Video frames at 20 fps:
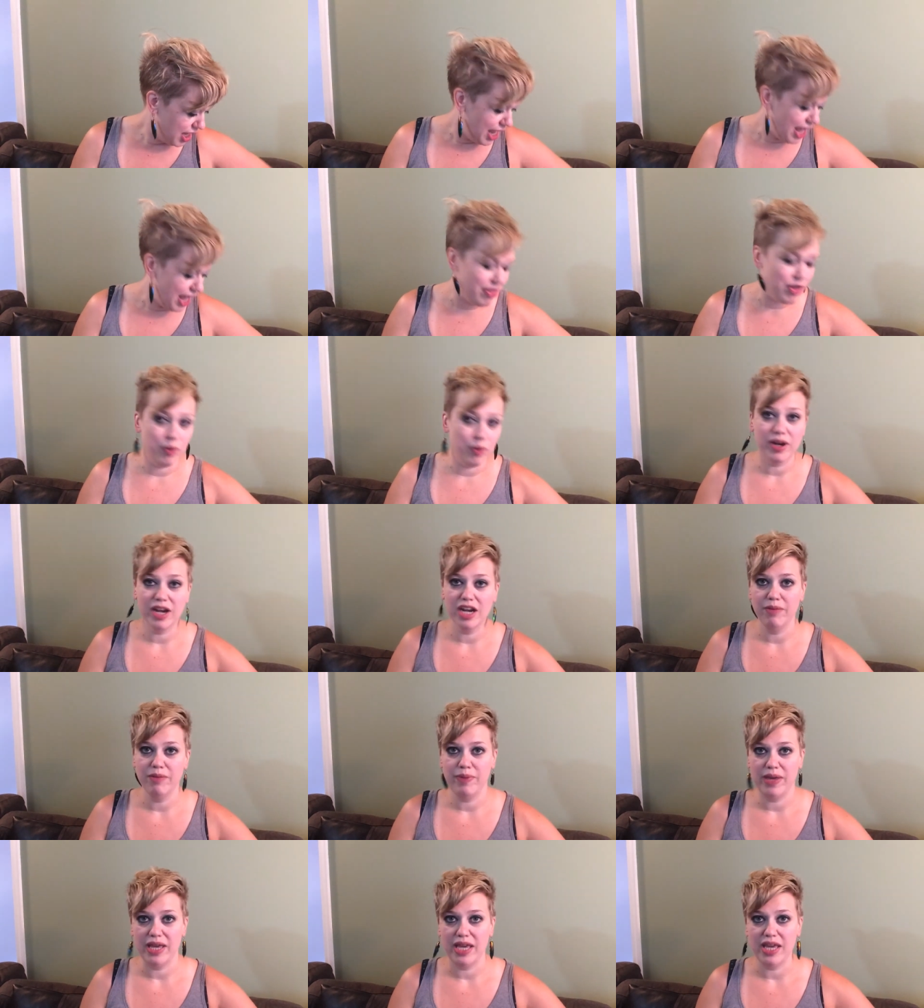and there were going
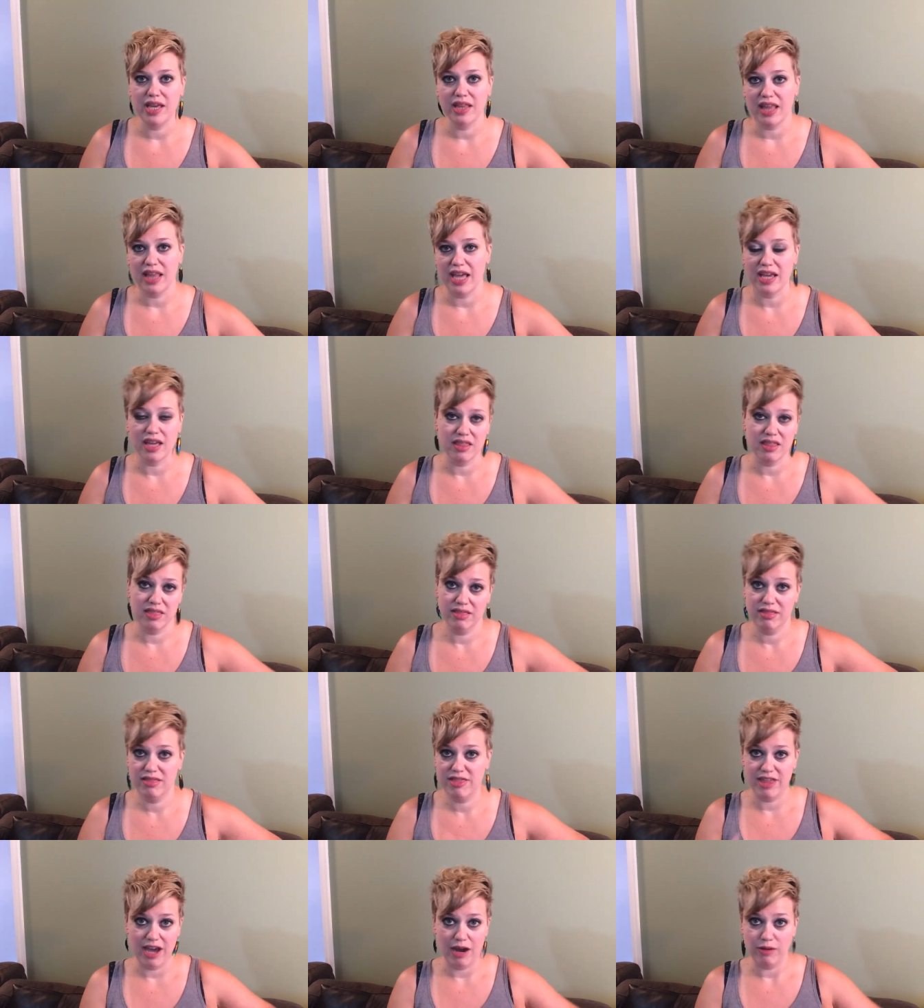to be like
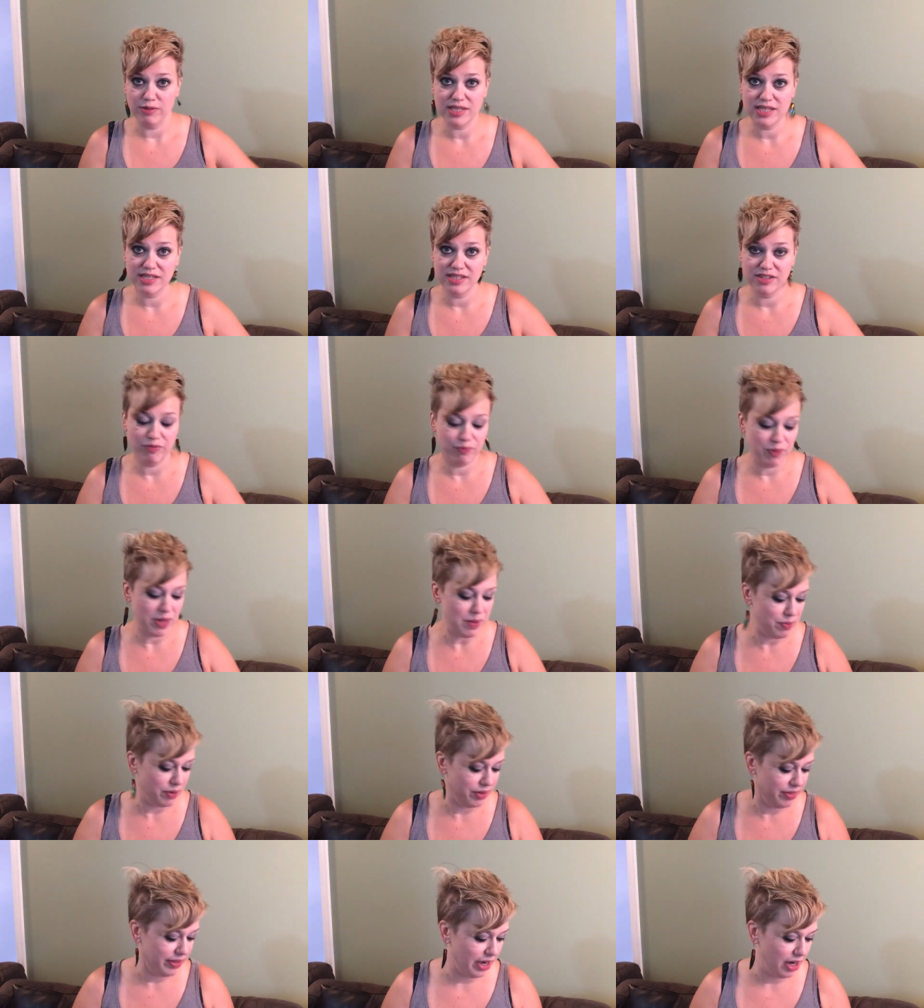thousands of
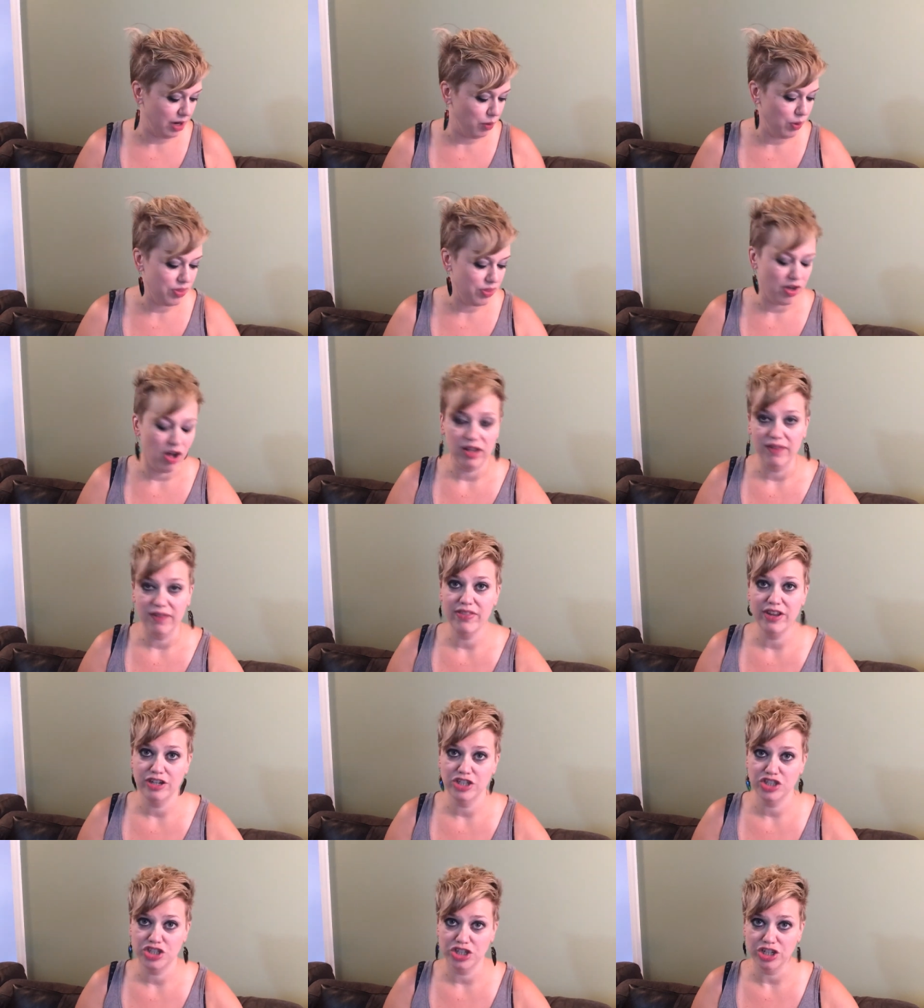people there with all of
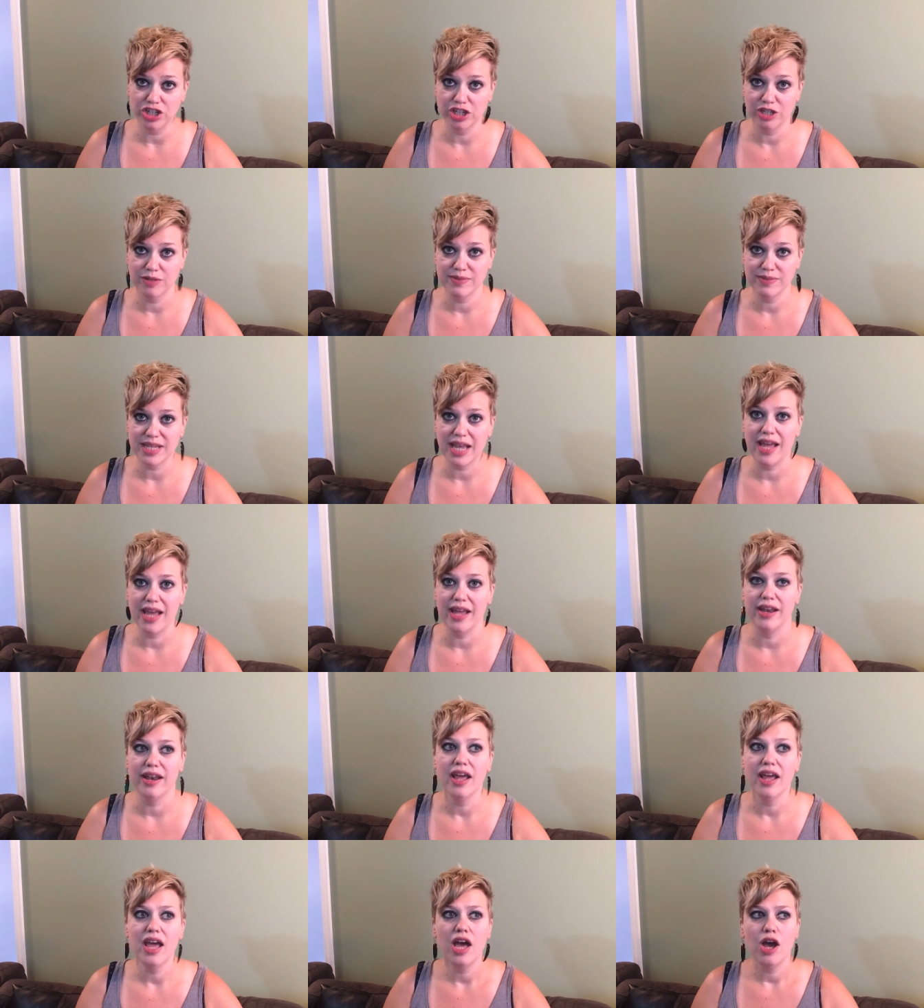their germs
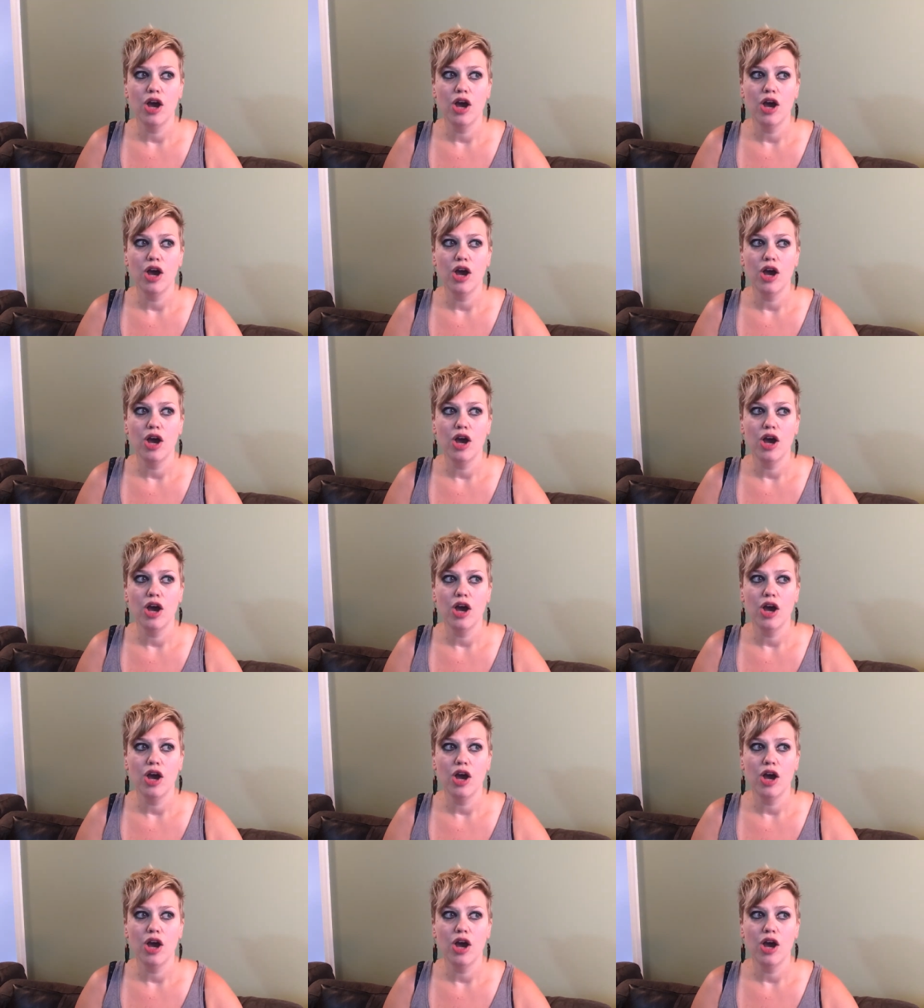and